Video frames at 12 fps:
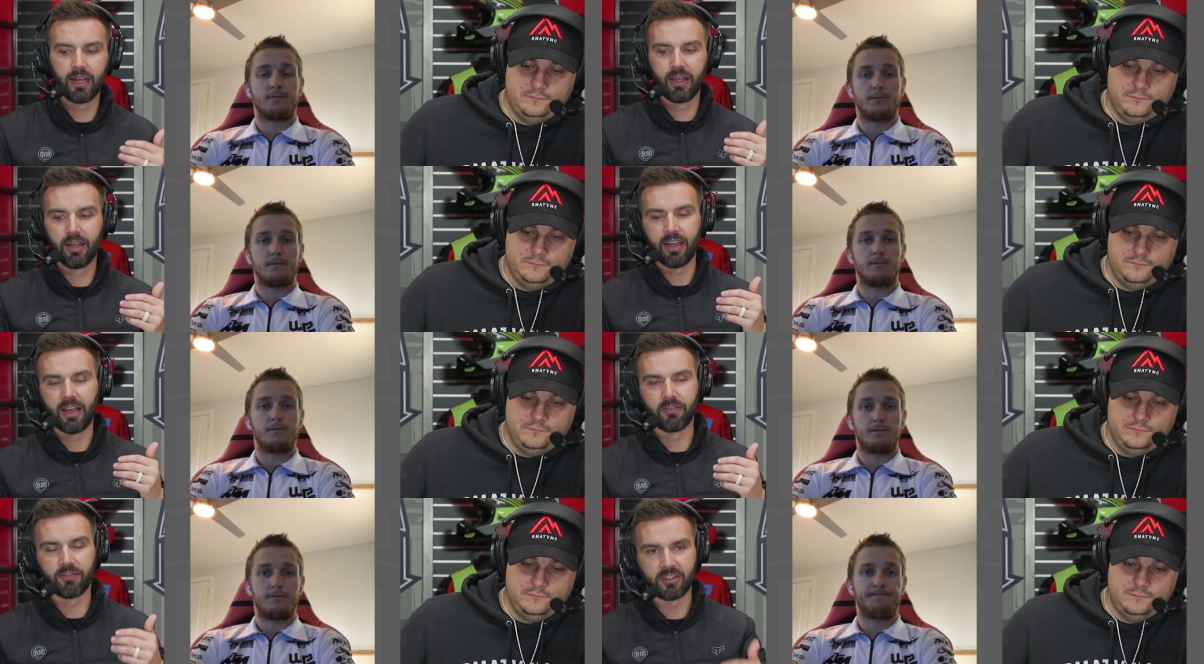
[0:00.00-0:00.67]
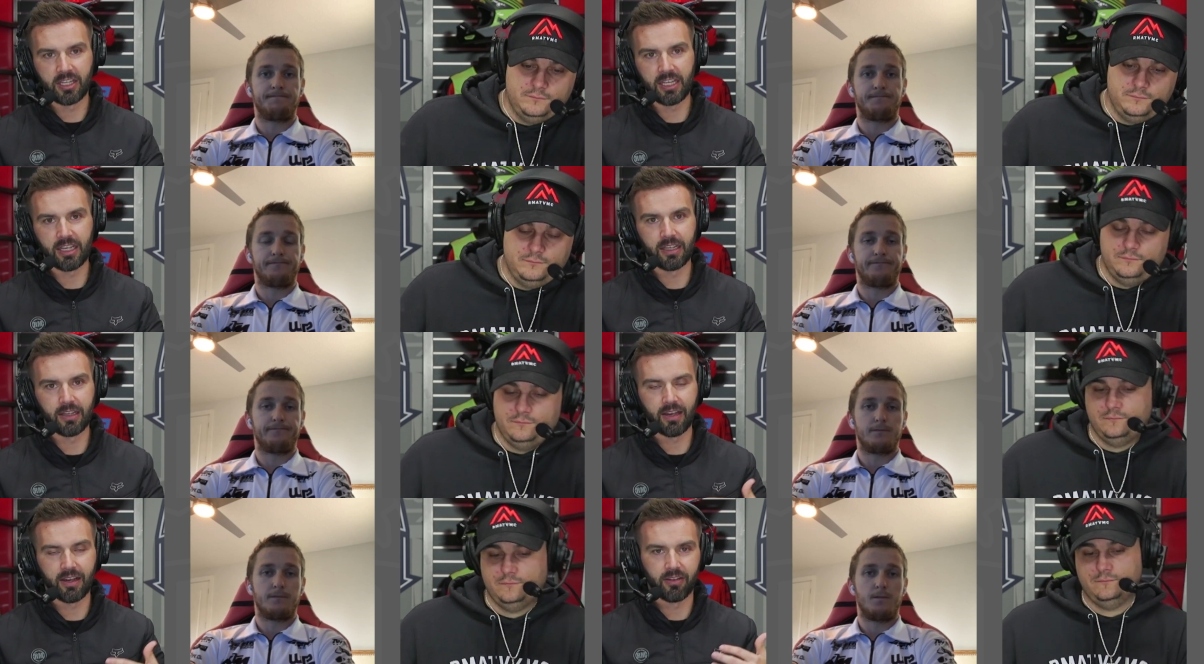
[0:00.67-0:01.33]
Speaker 1: and fatigue
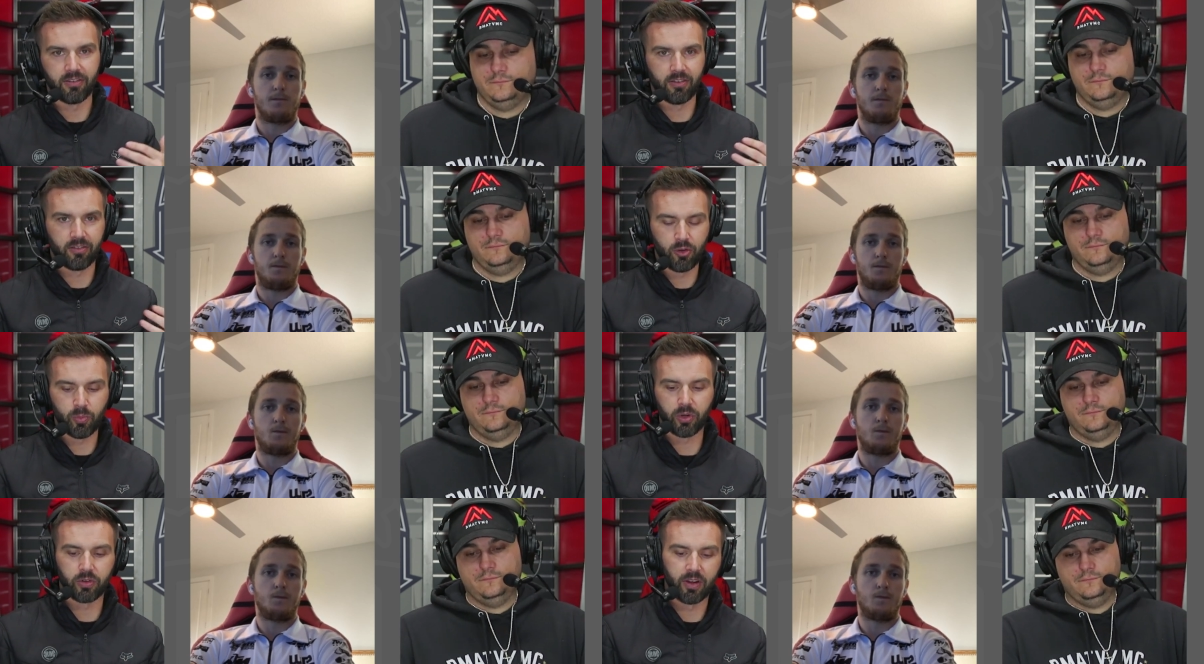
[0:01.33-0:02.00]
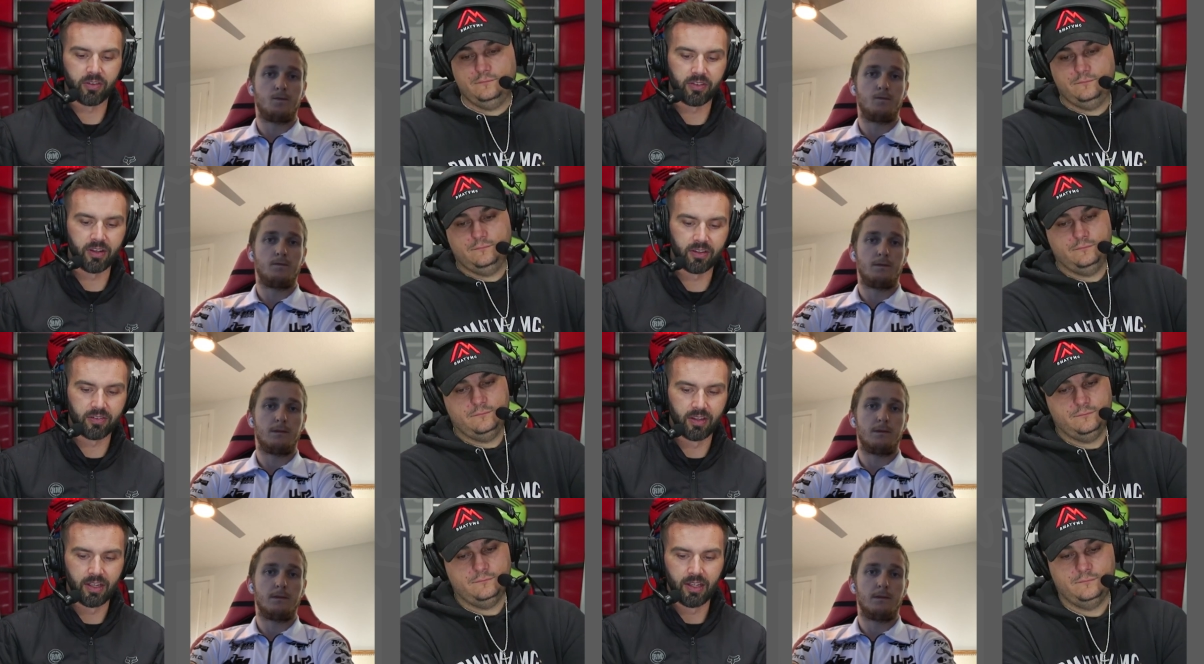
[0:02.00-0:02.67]
as Supercross does.
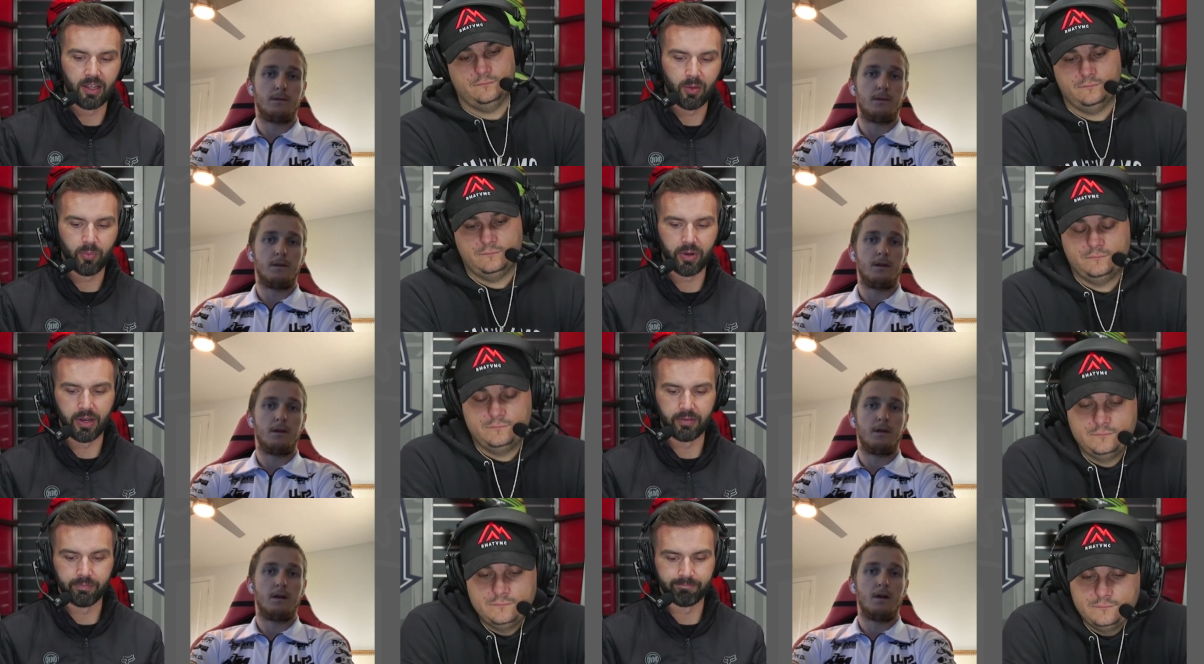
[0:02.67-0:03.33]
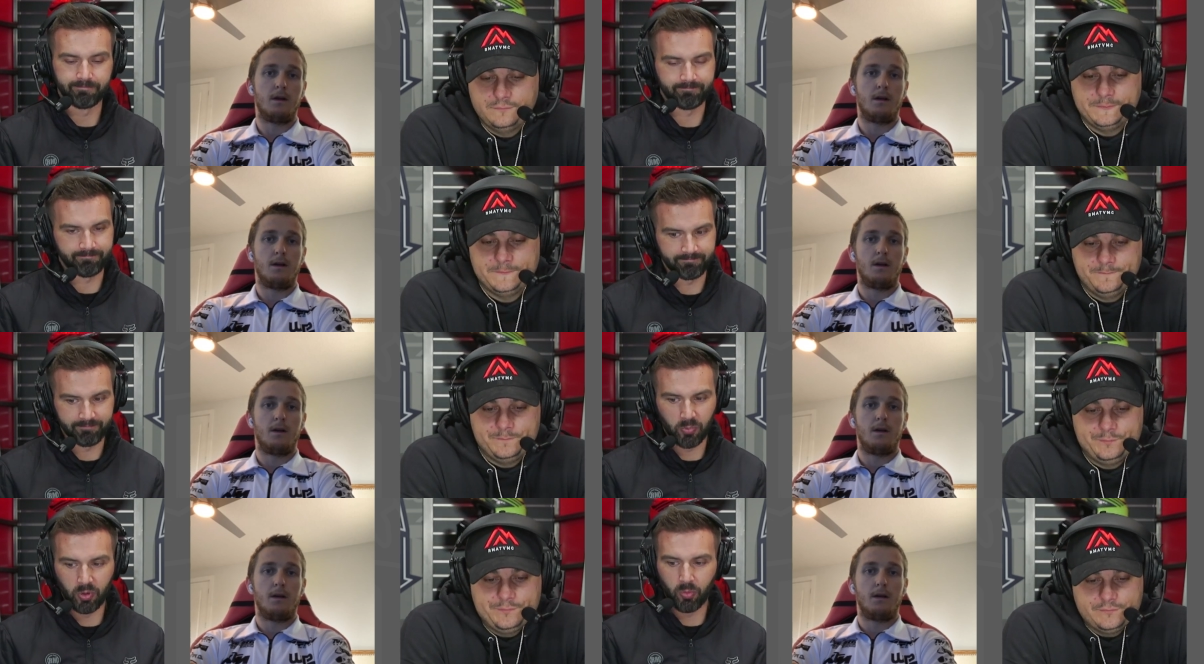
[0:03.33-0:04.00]
But
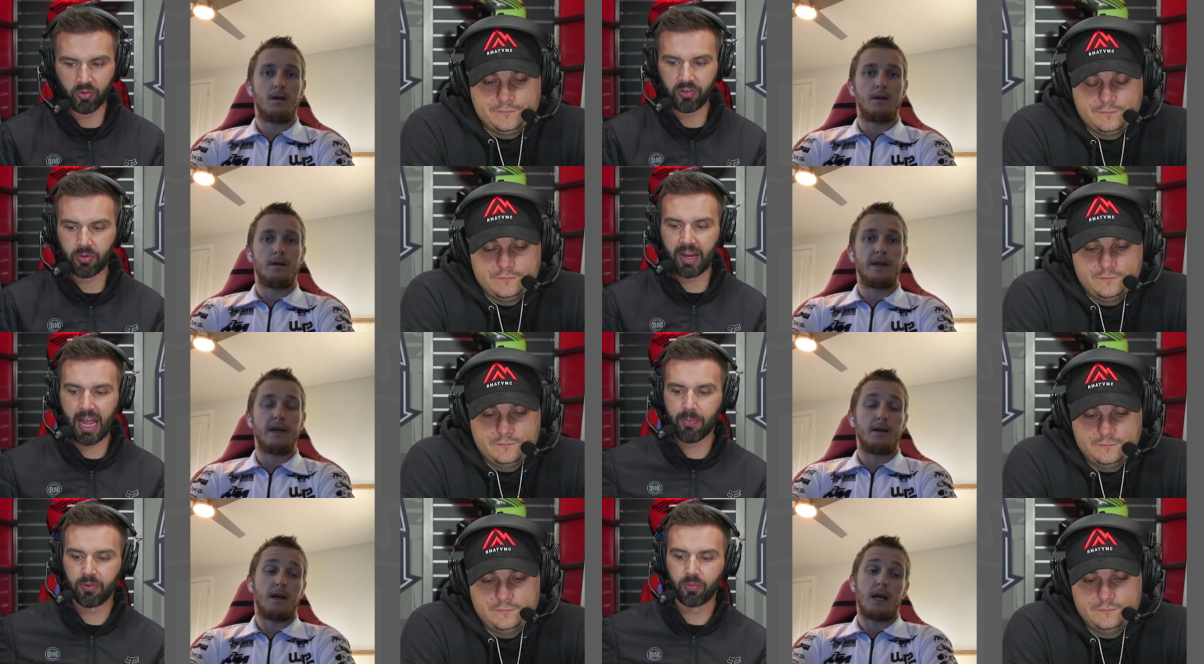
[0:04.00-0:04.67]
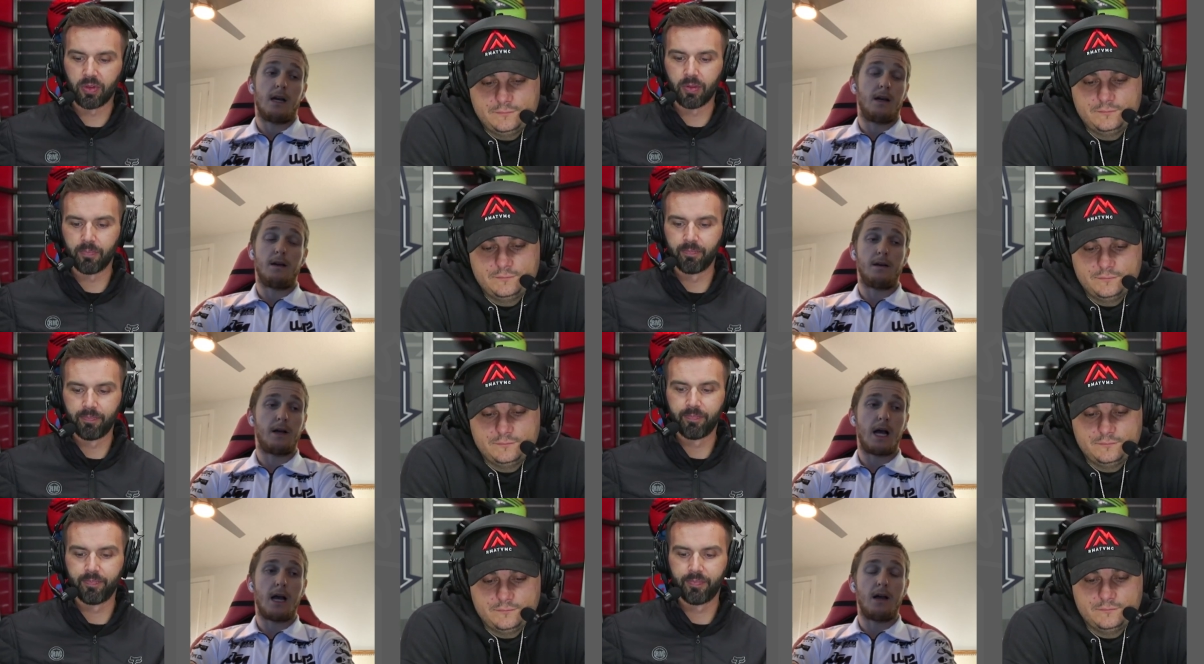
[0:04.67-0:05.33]
we'll, we'll see what happens yeah. with him.
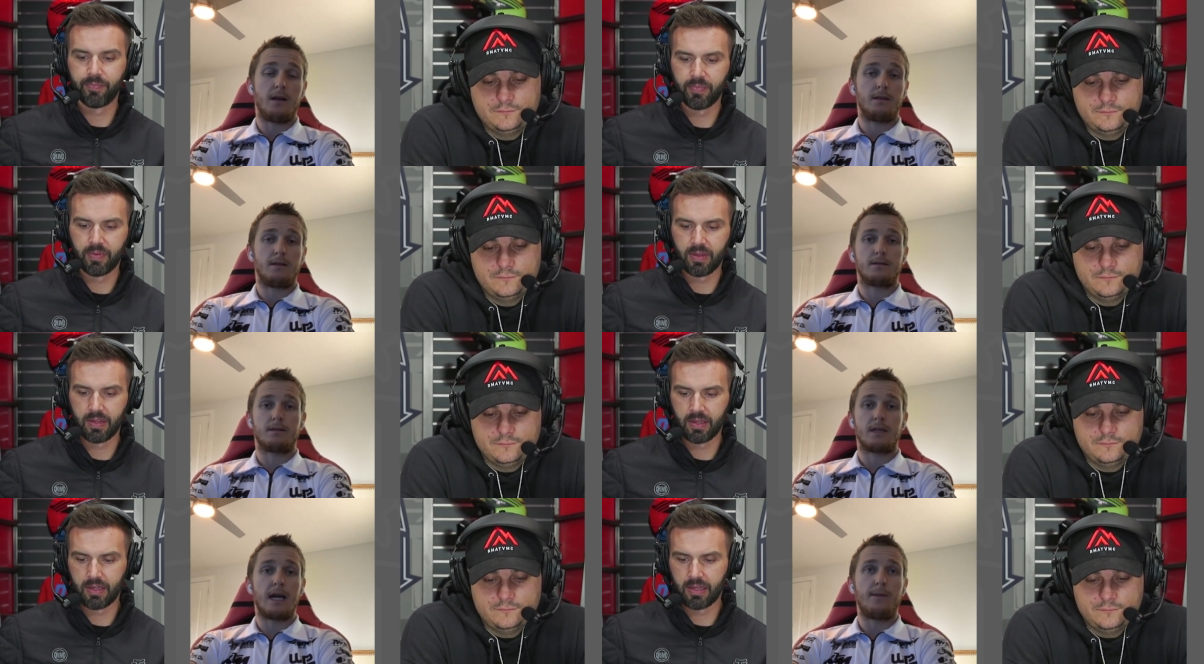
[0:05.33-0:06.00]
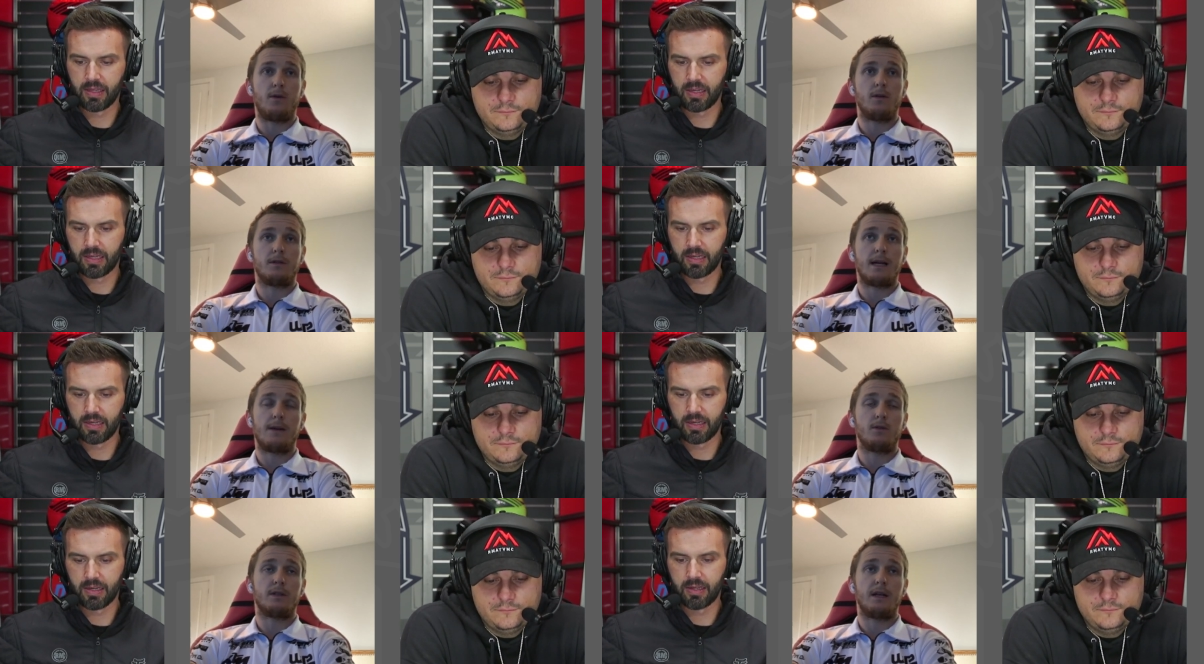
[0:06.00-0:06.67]
Speaker 2: Time will
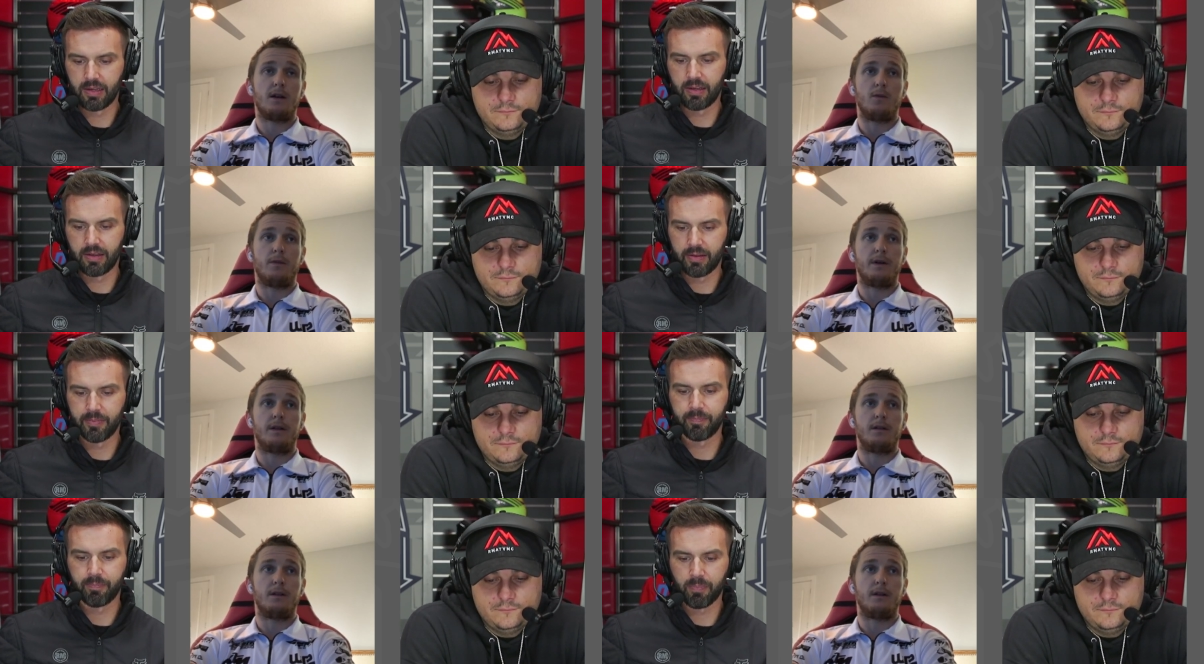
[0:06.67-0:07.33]
time will tell, but you